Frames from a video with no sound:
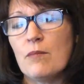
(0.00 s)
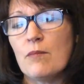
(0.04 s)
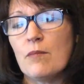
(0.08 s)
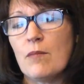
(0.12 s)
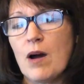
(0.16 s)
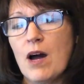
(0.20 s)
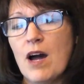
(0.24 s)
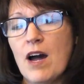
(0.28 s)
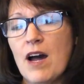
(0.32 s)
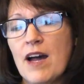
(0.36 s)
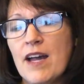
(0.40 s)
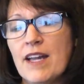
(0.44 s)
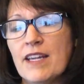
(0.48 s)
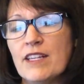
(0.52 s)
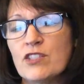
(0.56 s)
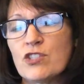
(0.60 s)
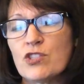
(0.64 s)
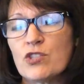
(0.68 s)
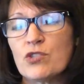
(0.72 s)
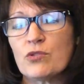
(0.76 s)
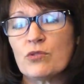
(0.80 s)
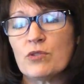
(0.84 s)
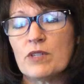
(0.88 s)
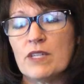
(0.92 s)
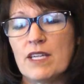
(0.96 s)
My
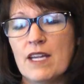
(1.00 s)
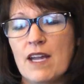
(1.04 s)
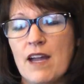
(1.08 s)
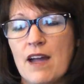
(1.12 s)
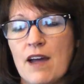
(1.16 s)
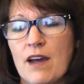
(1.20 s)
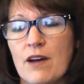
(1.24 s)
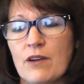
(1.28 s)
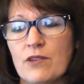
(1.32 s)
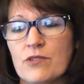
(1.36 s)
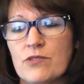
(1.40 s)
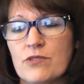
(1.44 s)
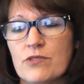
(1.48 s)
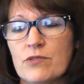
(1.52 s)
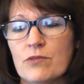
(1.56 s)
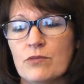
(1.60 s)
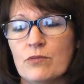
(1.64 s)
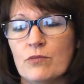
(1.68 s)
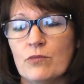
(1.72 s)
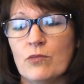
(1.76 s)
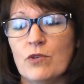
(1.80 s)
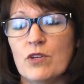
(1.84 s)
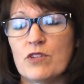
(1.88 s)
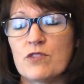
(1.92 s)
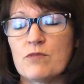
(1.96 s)
treehouse
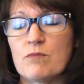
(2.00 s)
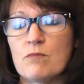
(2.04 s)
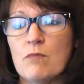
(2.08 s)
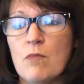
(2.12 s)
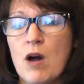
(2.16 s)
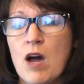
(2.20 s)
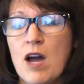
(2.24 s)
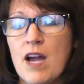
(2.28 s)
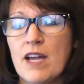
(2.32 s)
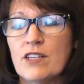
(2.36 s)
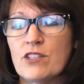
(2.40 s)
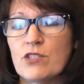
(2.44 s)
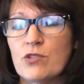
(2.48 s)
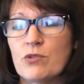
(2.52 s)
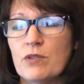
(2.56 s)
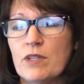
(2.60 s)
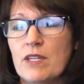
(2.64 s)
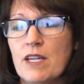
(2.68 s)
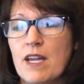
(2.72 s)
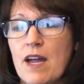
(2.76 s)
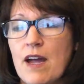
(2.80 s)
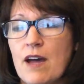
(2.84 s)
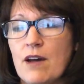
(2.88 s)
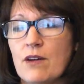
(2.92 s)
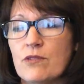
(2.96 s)
was my
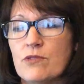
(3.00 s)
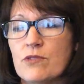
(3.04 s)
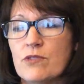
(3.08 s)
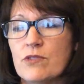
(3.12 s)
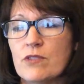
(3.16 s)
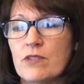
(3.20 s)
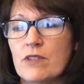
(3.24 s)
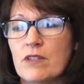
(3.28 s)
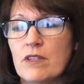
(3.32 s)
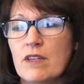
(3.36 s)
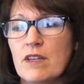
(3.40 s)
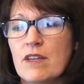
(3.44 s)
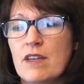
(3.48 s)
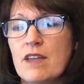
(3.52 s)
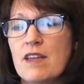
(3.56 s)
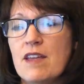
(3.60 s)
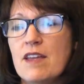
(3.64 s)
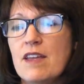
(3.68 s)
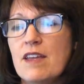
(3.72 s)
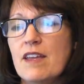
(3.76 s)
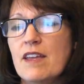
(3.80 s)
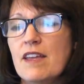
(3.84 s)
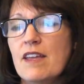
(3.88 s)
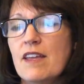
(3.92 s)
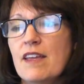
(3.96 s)
treehouse.
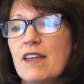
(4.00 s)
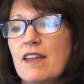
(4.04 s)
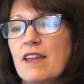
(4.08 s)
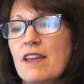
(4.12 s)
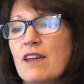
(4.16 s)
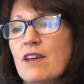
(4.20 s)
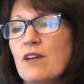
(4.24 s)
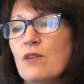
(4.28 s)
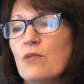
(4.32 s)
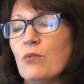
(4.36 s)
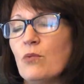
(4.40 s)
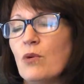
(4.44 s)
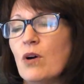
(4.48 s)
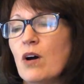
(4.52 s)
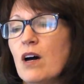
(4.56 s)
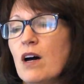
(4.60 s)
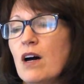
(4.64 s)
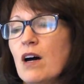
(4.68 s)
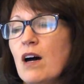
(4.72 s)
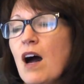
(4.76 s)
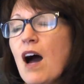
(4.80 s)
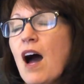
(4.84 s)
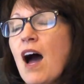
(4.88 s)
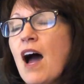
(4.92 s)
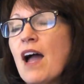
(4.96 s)

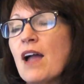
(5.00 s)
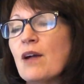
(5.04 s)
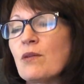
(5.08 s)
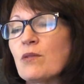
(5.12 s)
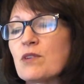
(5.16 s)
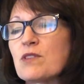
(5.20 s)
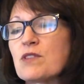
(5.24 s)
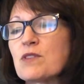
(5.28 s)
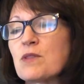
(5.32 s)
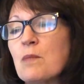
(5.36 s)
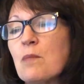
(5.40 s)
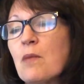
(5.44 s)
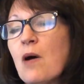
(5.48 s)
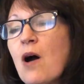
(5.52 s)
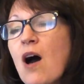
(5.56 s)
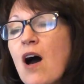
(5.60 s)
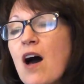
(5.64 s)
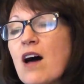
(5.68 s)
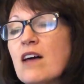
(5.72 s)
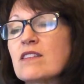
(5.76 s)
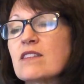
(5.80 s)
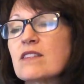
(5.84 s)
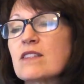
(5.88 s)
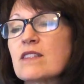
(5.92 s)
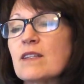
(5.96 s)
I was the
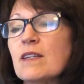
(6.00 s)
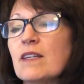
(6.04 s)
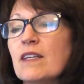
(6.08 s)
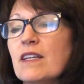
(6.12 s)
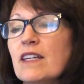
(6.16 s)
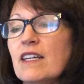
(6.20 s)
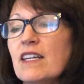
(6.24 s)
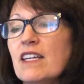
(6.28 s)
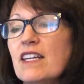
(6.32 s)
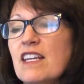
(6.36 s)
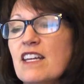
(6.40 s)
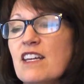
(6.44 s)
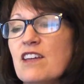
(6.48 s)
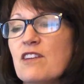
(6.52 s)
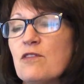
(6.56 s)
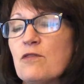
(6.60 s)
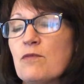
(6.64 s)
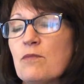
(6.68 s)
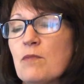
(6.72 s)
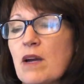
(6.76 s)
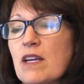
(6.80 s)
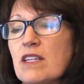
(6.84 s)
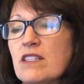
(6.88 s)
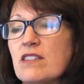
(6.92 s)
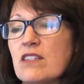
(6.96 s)
boss. If
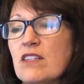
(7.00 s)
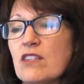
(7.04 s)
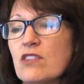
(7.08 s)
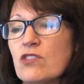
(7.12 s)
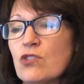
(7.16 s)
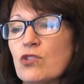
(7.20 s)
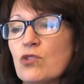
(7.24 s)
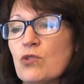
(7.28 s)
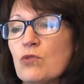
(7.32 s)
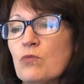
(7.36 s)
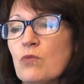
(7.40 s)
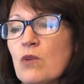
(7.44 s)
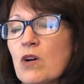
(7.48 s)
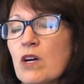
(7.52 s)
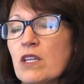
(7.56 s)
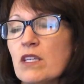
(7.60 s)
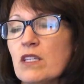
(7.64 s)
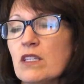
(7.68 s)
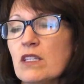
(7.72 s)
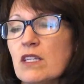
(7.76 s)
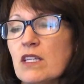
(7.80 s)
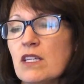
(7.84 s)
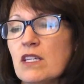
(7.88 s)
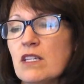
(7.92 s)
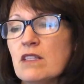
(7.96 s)
my sister
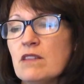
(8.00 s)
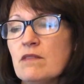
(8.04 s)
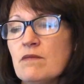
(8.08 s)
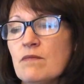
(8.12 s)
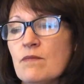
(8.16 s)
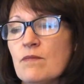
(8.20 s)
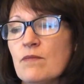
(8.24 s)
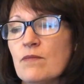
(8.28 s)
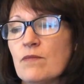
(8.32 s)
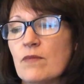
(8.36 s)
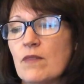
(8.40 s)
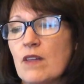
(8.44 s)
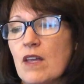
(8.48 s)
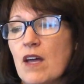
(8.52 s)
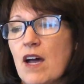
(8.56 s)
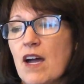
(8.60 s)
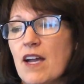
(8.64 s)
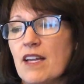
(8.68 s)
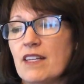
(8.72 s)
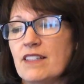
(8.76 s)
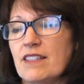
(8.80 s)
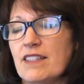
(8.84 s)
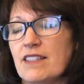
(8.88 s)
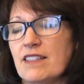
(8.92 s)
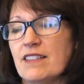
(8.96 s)
wanted in,
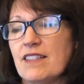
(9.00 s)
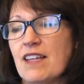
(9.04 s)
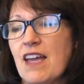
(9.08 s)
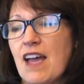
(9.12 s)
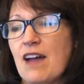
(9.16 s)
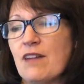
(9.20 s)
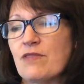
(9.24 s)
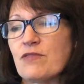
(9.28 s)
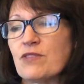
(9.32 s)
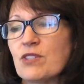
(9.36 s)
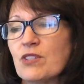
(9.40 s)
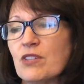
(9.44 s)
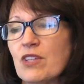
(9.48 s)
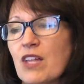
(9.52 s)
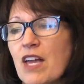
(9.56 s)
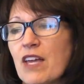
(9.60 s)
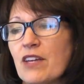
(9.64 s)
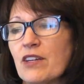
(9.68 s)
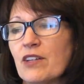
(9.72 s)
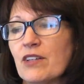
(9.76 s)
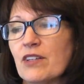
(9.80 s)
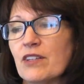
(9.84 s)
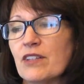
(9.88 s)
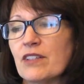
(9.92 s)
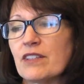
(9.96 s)
I didn't have to let
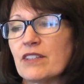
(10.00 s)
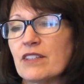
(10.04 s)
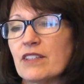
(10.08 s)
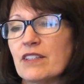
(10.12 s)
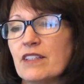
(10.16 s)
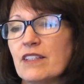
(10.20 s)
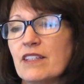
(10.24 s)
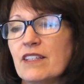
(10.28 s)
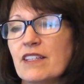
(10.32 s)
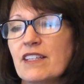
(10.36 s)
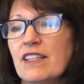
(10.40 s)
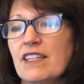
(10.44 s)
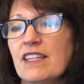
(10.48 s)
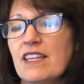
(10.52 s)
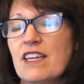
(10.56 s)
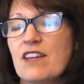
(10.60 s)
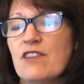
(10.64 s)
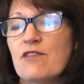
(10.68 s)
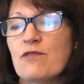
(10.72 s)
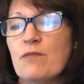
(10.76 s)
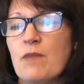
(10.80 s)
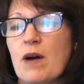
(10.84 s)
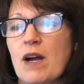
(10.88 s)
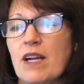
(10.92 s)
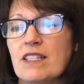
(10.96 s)
her.
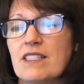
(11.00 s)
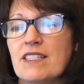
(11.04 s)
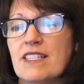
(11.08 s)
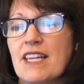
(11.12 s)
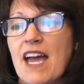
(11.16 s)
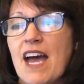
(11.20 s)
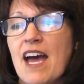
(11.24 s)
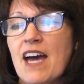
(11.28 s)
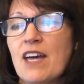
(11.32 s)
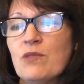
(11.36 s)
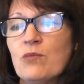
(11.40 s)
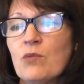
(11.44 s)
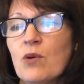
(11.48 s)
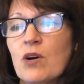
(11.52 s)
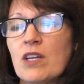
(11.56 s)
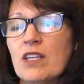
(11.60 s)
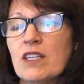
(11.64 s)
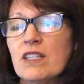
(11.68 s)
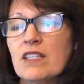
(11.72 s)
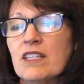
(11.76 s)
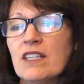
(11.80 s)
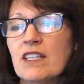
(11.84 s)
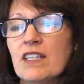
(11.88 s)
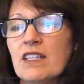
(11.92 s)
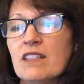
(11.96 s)
If my dad
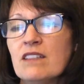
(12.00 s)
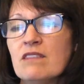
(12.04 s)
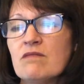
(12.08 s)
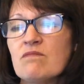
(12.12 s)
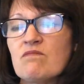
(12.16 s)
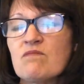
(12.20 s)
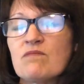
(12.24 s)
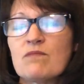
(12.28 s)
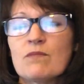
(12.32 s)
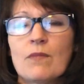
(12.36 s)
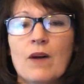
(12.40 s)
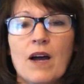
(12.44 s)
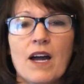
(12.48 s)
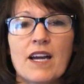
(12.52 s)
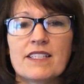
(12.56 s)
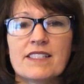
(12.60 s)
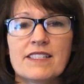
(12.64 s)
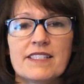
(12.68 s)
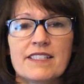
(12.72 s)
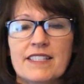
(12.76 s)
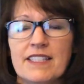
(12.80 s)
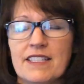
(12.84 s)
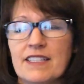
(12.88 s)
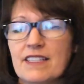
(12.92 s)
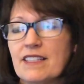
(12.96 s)
wanted in, I
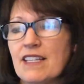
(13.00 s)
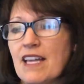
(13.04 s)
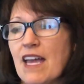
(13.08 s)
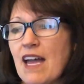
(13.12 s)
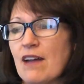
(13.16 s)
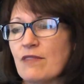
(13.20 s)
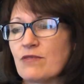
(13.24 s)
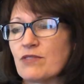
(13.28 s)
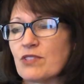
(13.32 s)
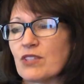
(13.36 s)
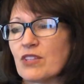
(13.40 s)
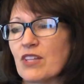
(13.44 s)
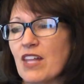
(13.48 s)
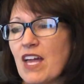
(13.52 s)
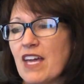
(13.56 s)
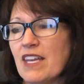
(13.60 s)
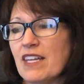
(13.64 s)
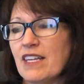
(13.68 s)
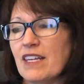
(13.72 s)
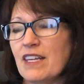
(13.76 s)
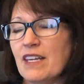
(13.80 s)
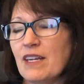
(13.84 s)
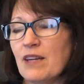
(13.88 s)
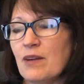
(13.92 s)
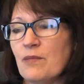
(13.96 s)
didn't have to let
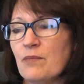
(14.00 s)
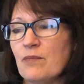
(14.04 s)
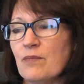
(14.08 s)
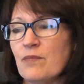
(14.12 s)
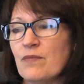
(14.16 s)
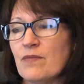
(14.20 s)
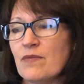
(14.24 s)
him.